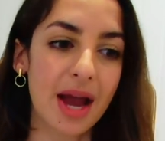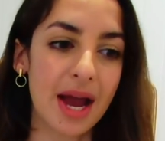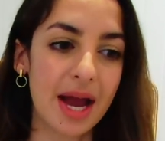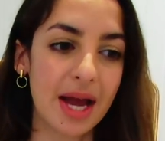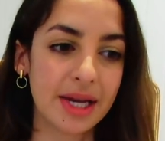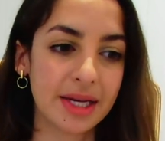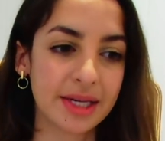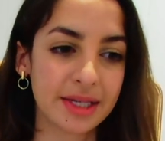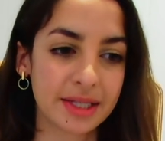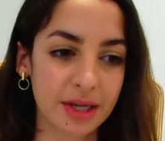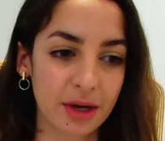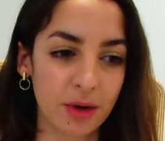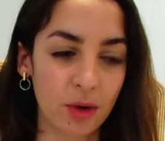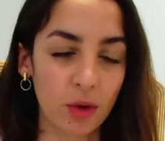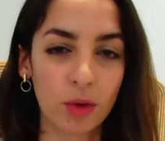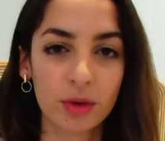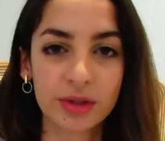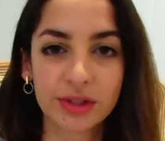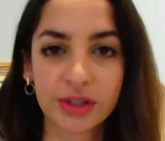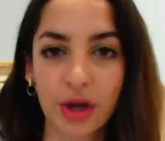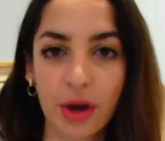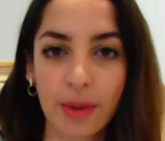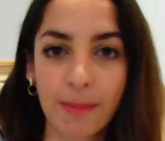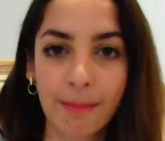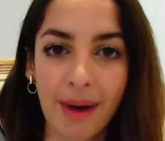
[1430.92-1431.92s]
and
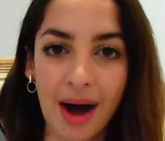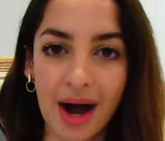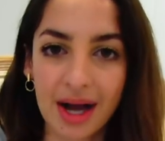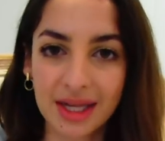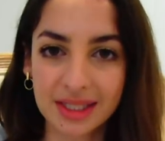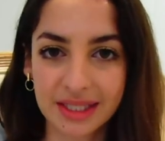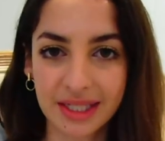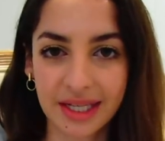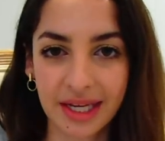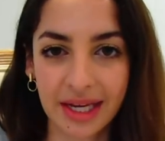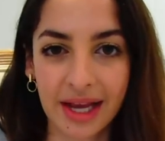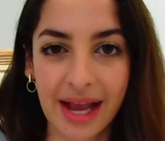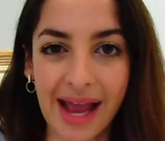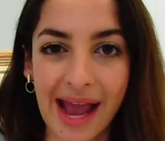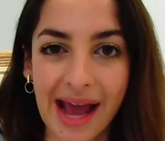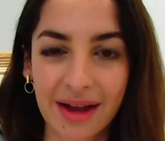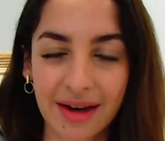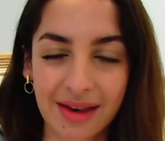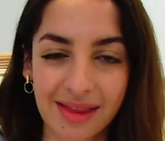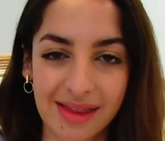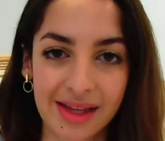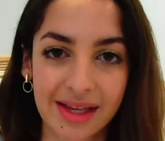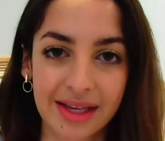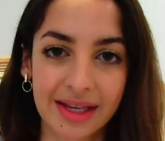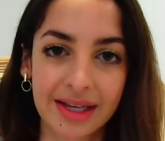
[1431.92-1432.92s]
also masking
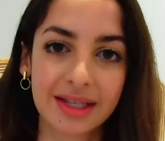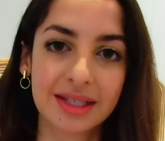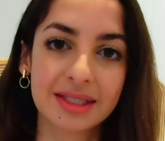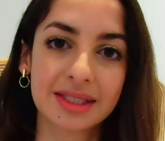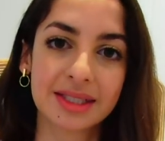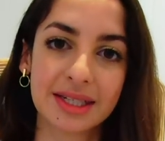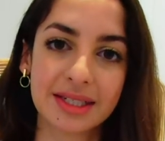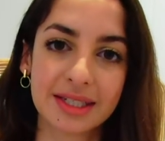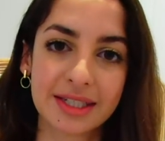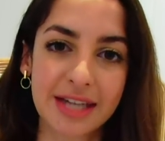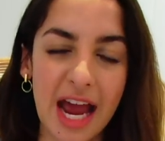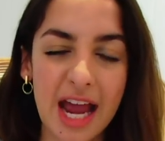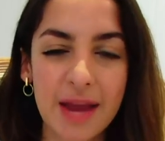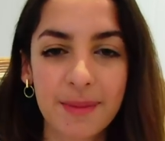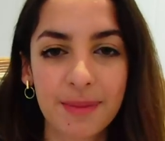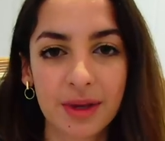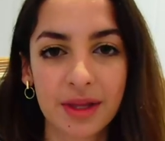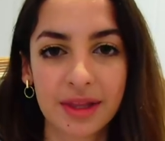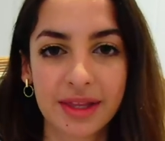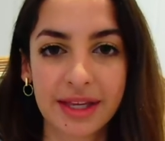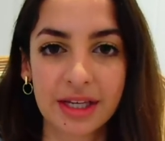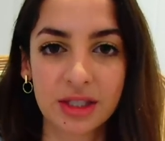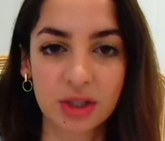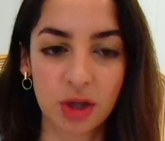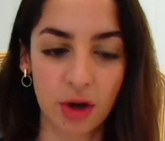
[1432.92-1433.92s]
out things and
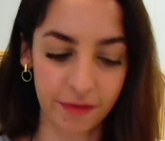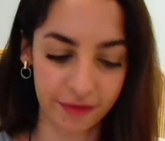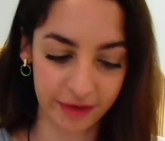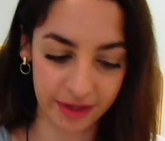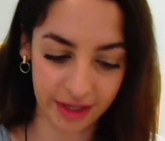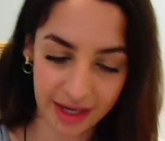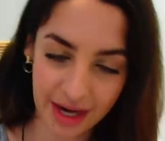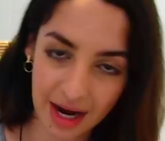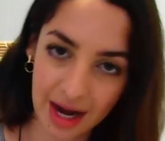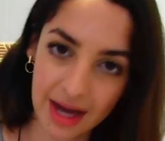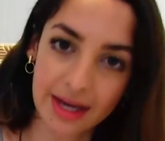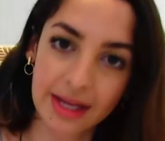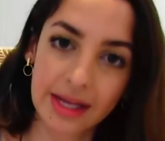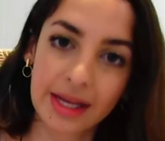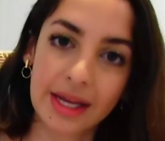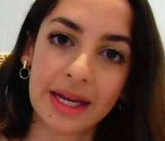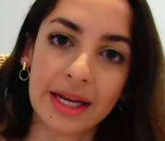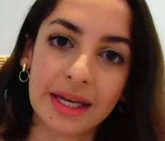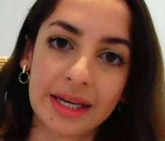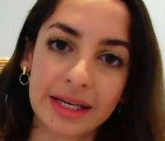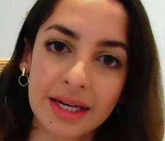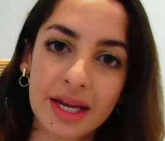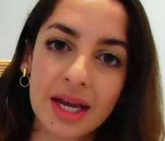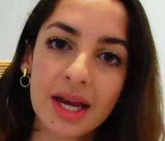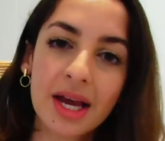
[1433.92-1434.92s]
taping things off and cutting
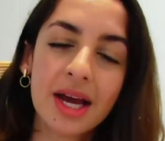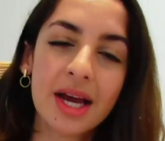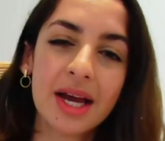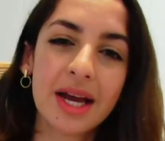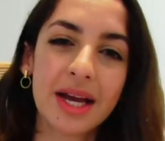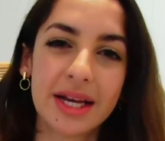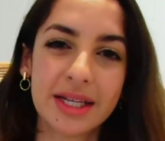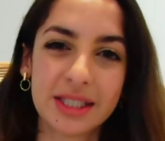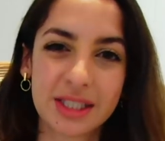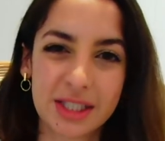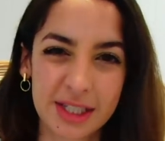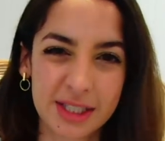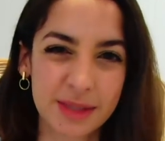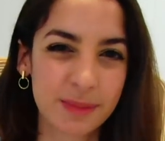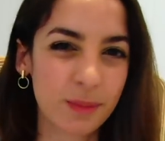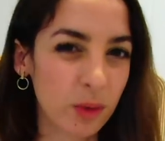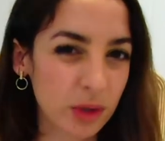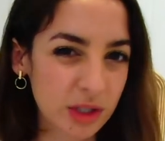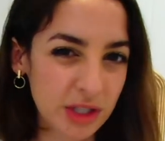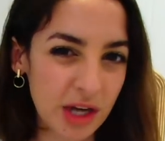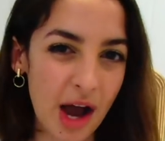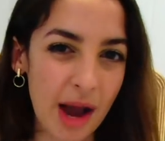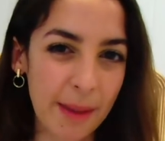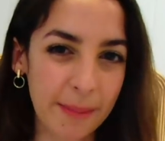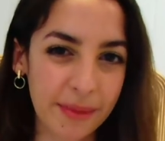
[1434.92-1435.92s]
in. is just more
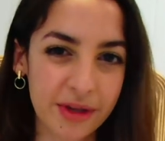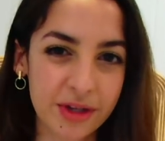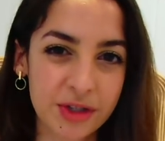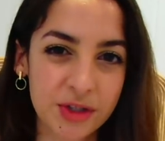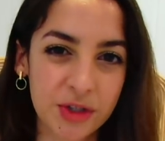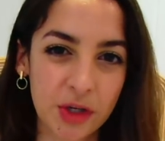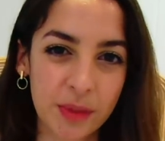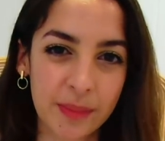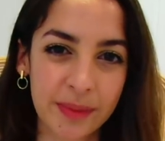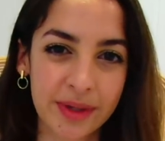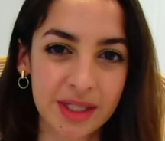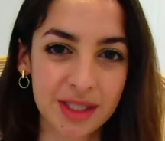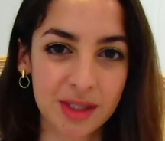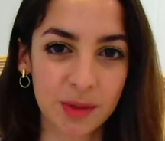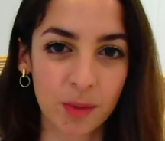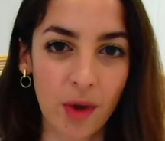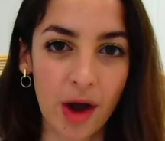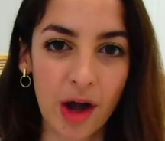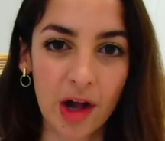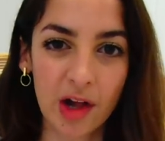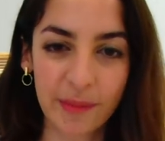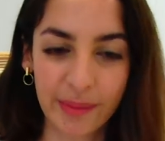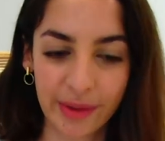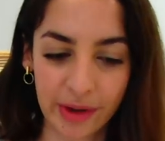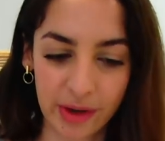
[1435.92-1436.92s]
time consuming as
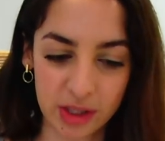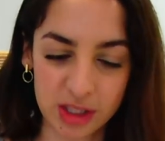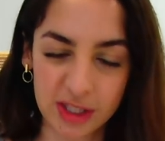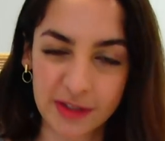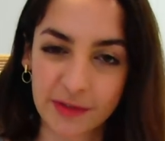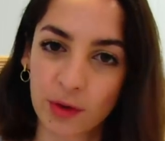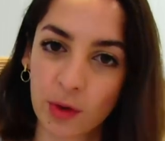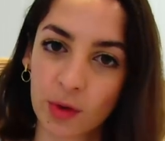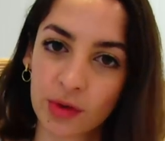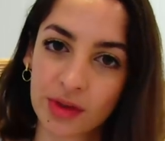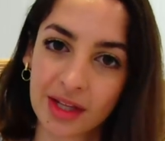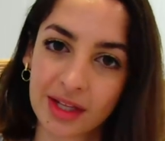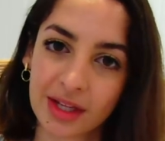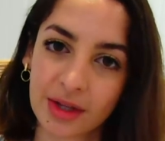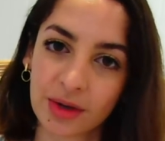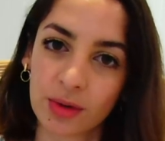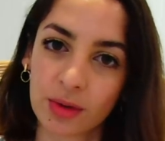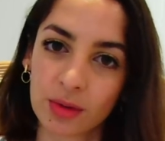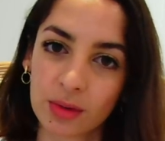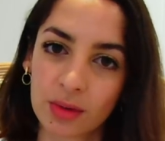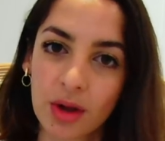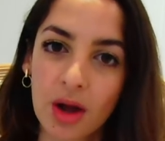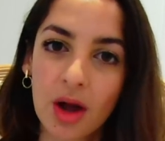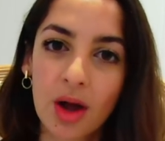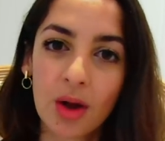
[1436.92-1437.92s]
well because of all the
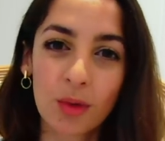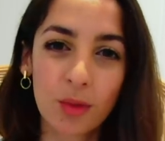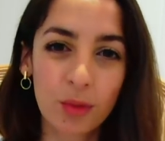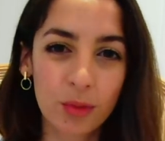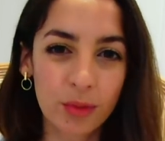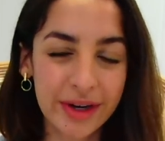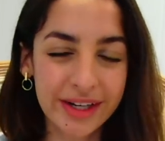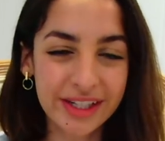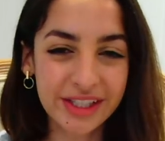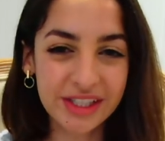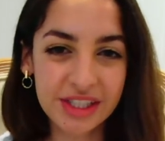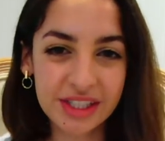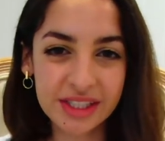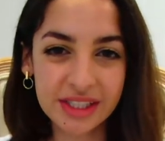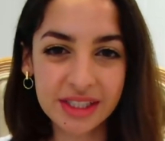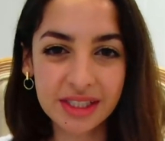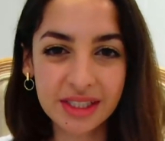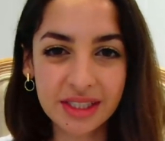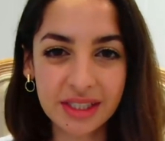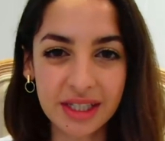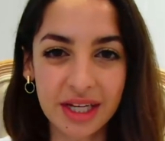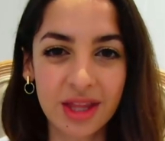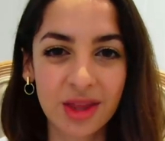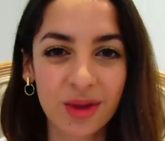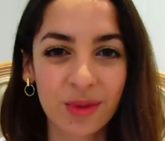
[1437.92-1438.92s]
little
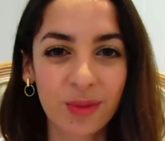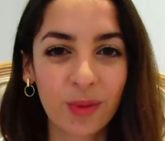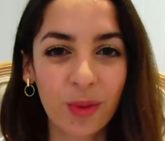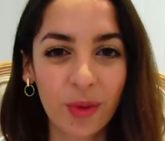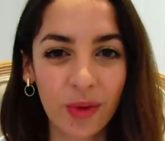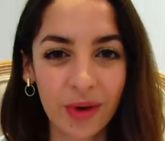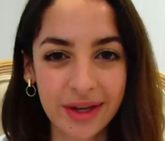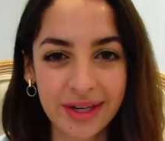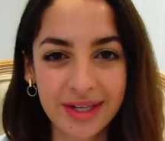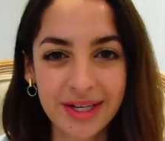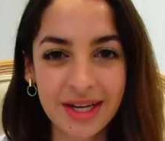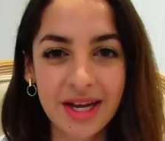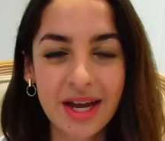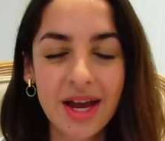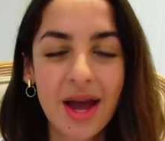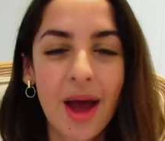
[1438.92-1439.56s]
ridges in the wood.